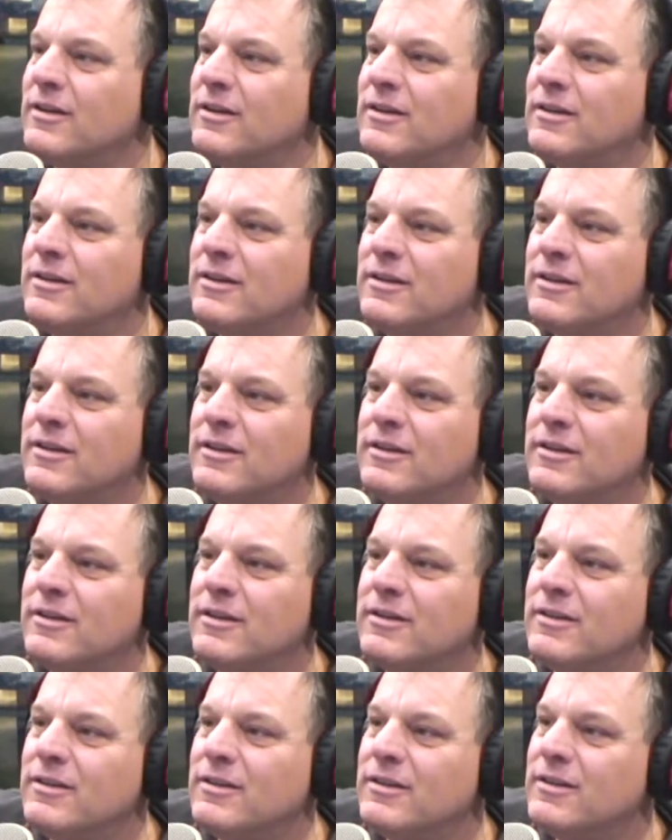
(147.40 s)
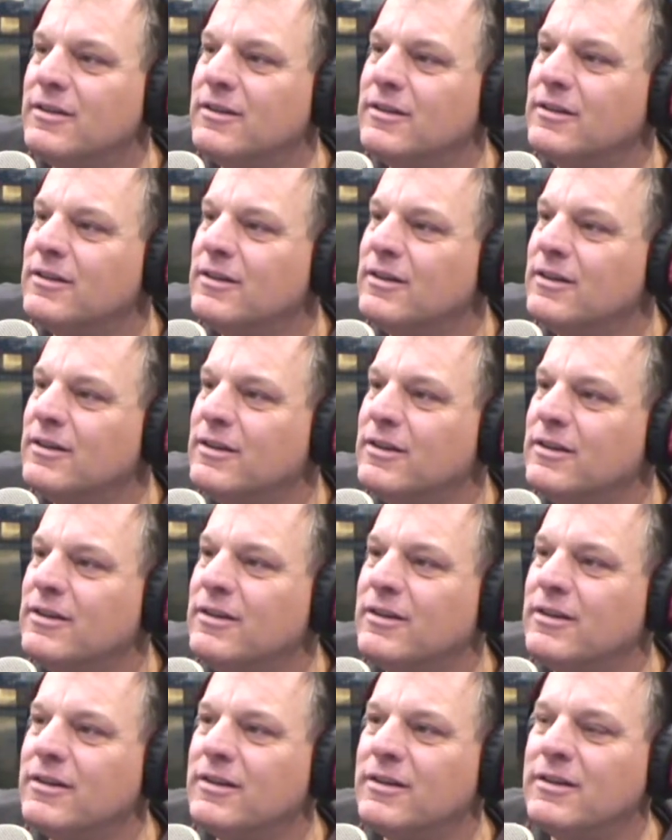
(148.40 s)

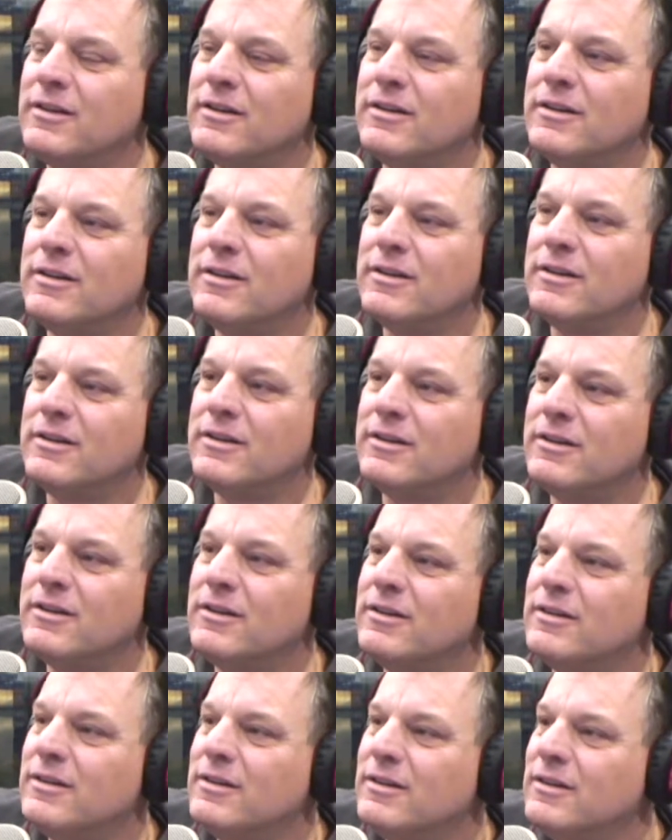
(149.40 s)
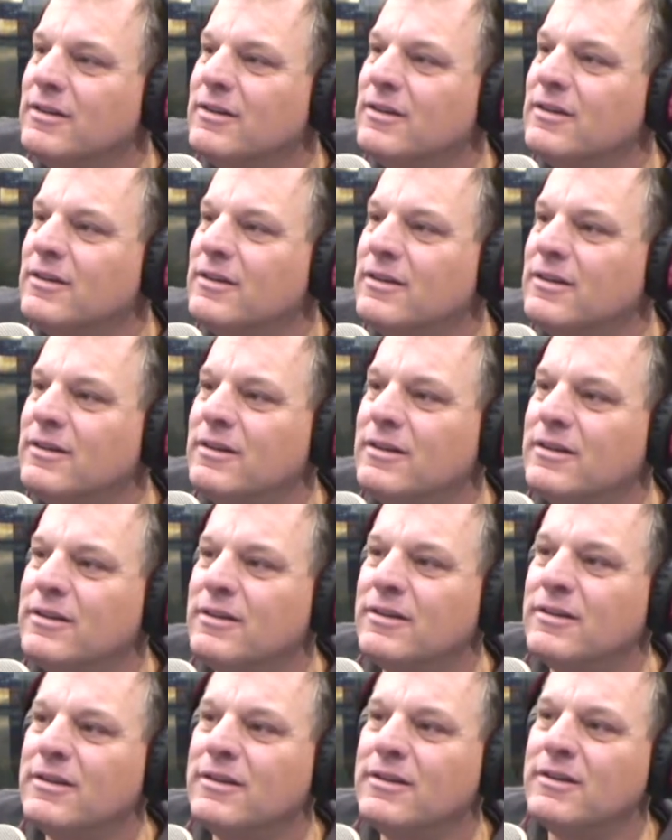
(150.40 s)

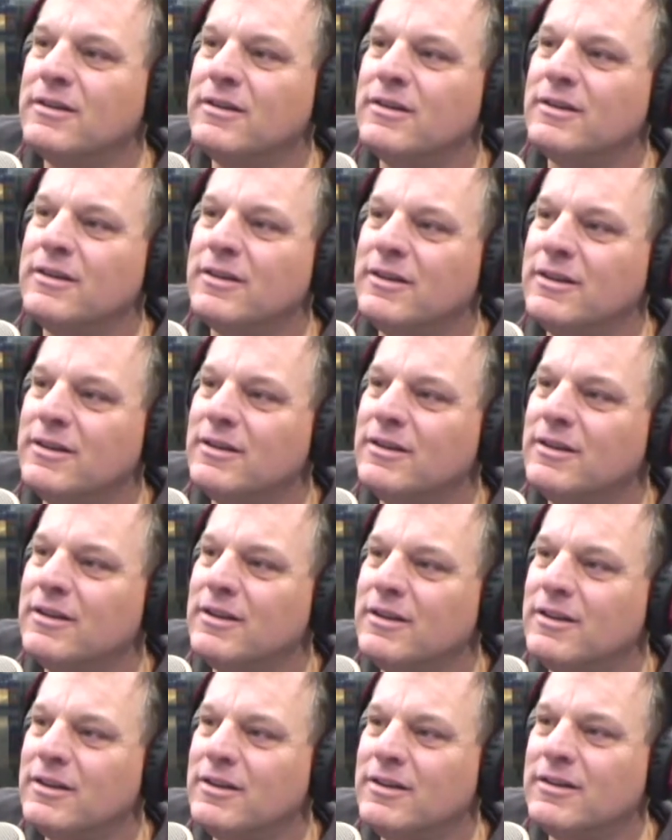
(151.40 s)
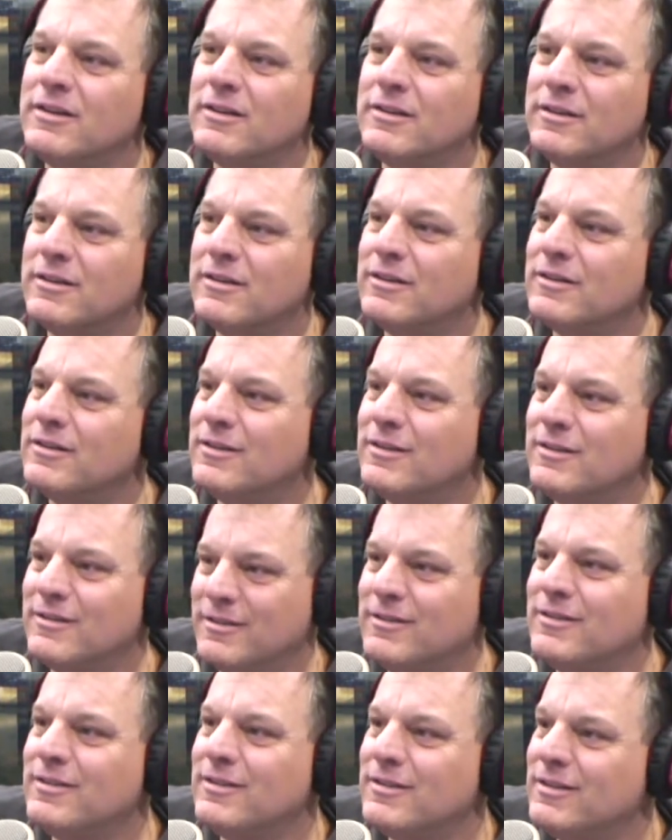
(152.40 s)

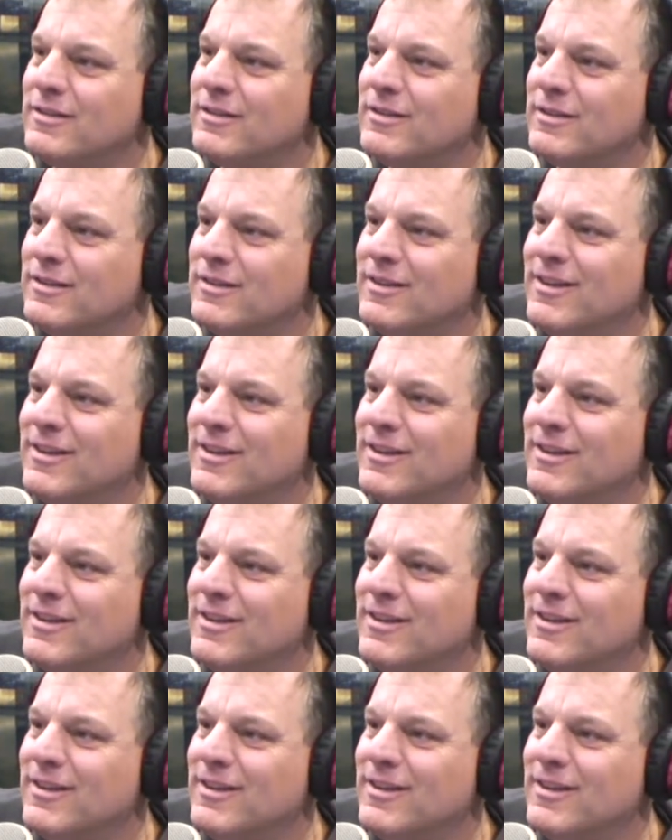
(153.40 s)
(not speaking)